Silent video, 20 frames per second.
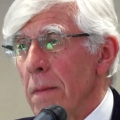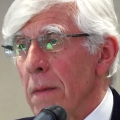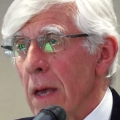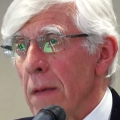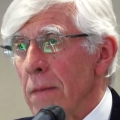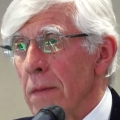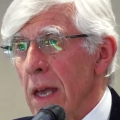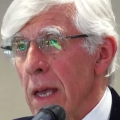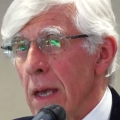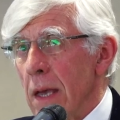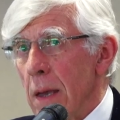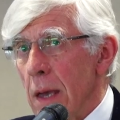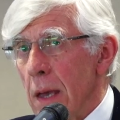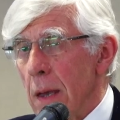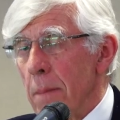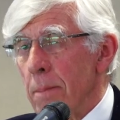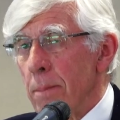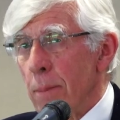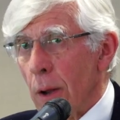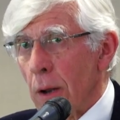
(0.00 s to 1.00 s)
The
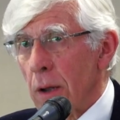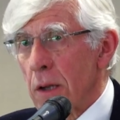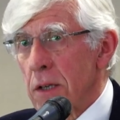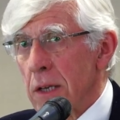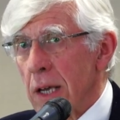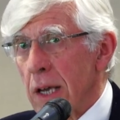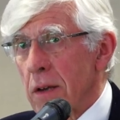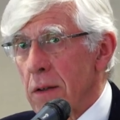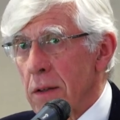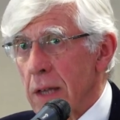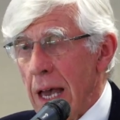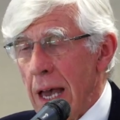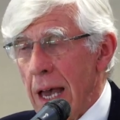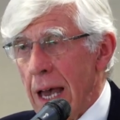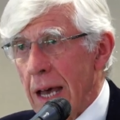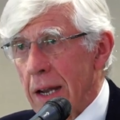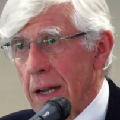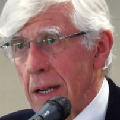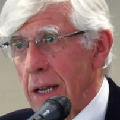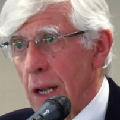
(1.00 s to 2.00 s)
politics
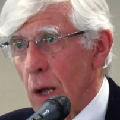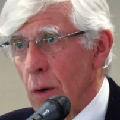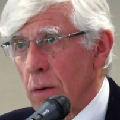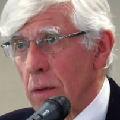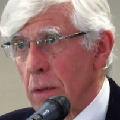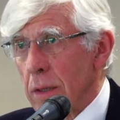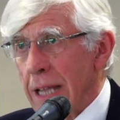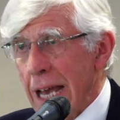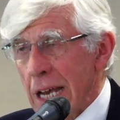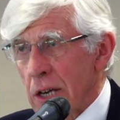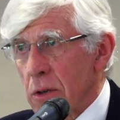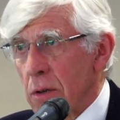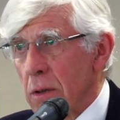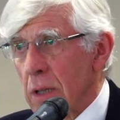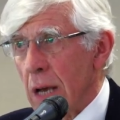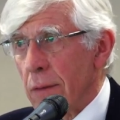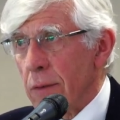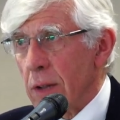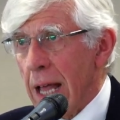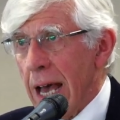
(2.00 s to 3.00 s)
at a local, national
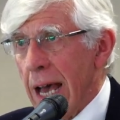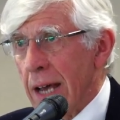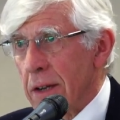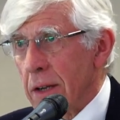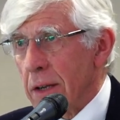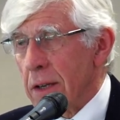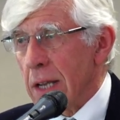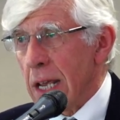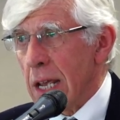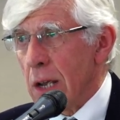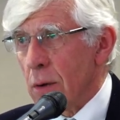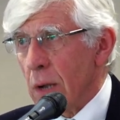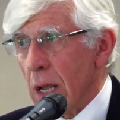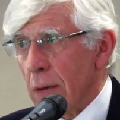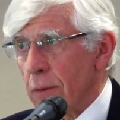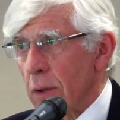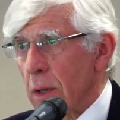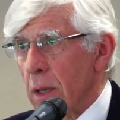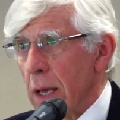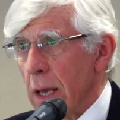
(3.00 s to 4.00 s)
level and at an EU
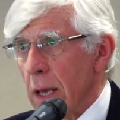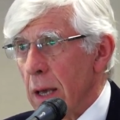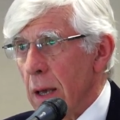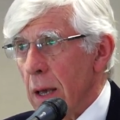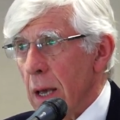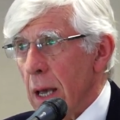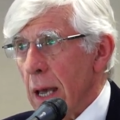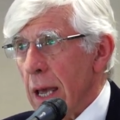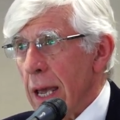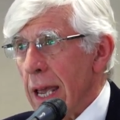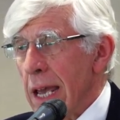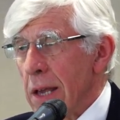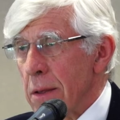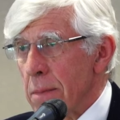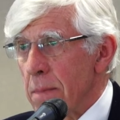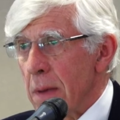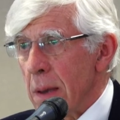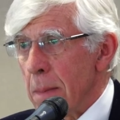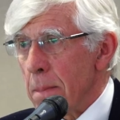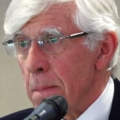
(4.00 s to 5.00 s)
level is
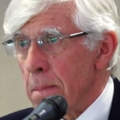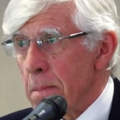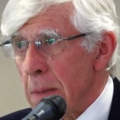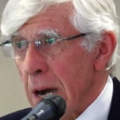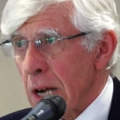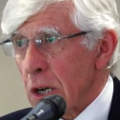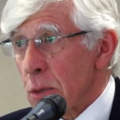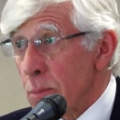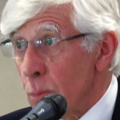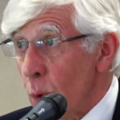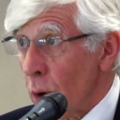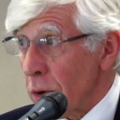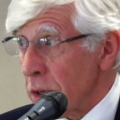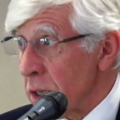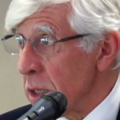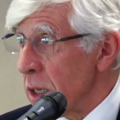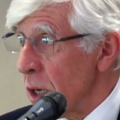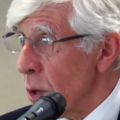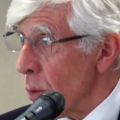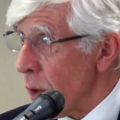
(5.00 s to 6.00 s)
much more to
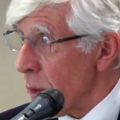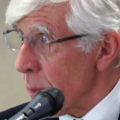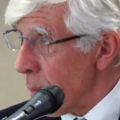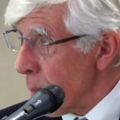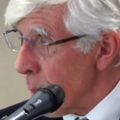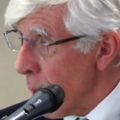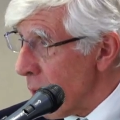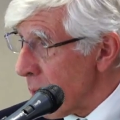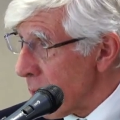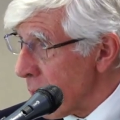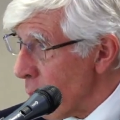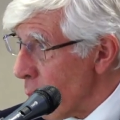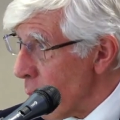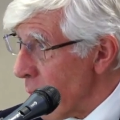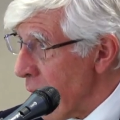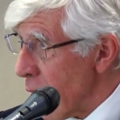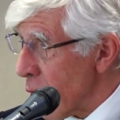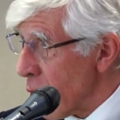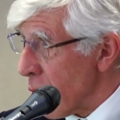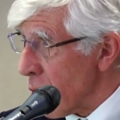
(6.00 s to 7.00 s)
do with personal
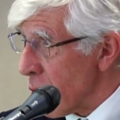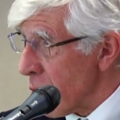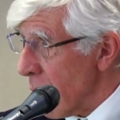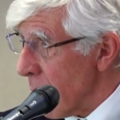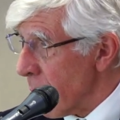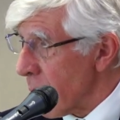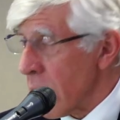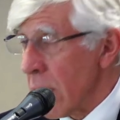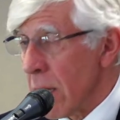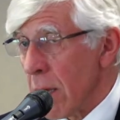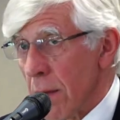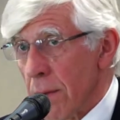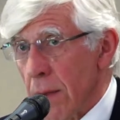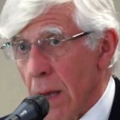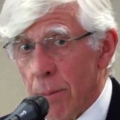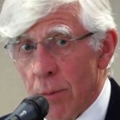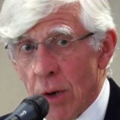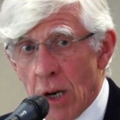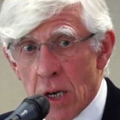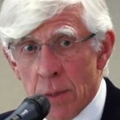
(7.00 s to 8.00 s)
relationships than
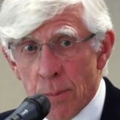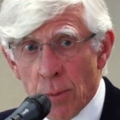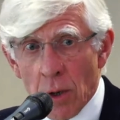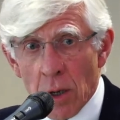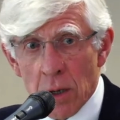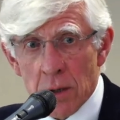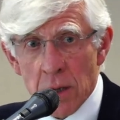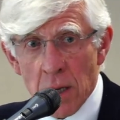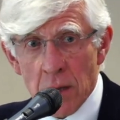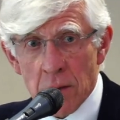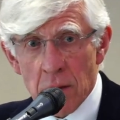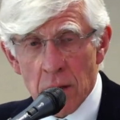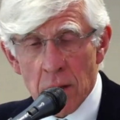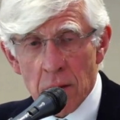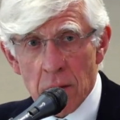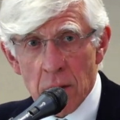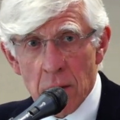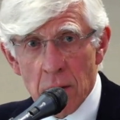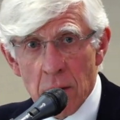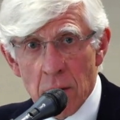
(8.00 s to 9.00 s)
British politics
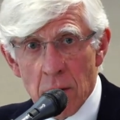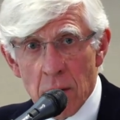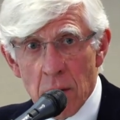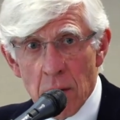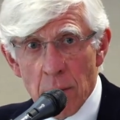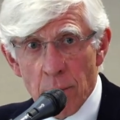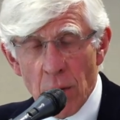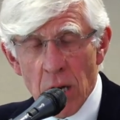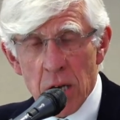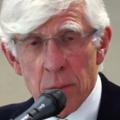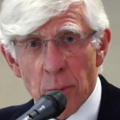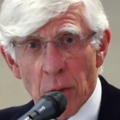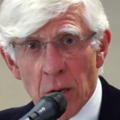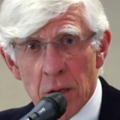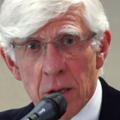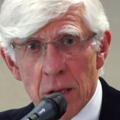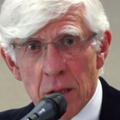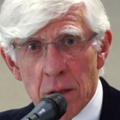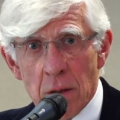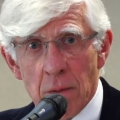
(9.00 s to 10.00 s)
is. British
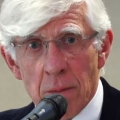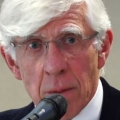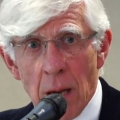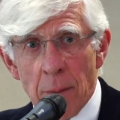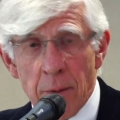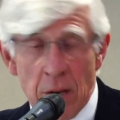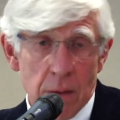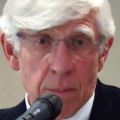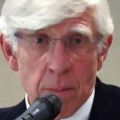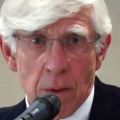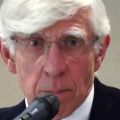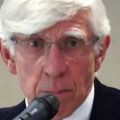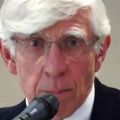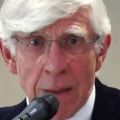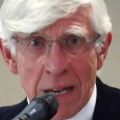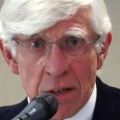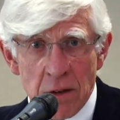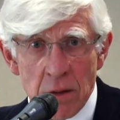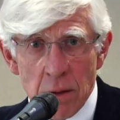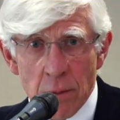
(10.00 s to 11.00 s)
politics is, I mean, it
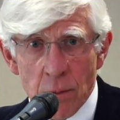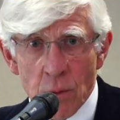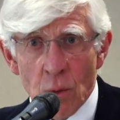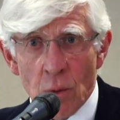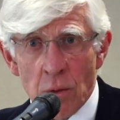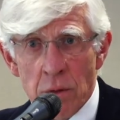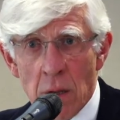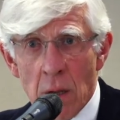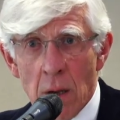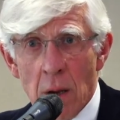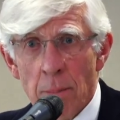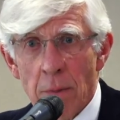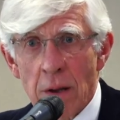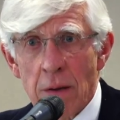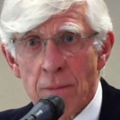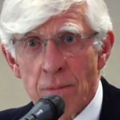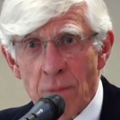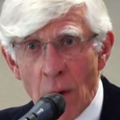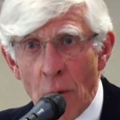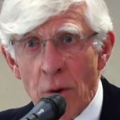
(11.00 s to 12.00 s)
matters, of course, but
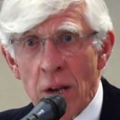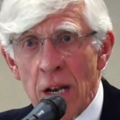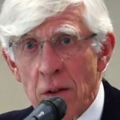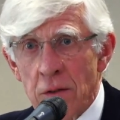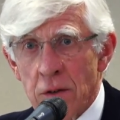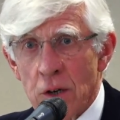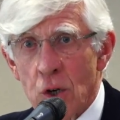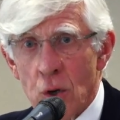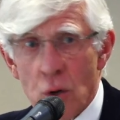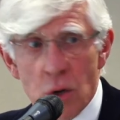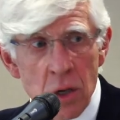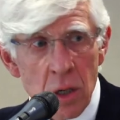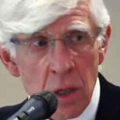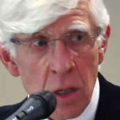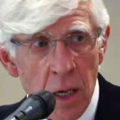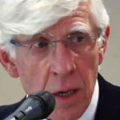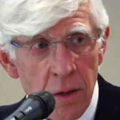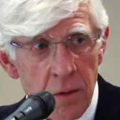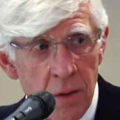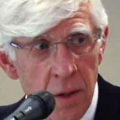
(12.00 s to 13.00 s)
very
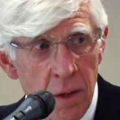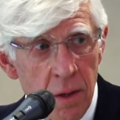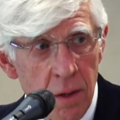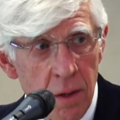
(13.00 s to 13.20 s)
institutionalised.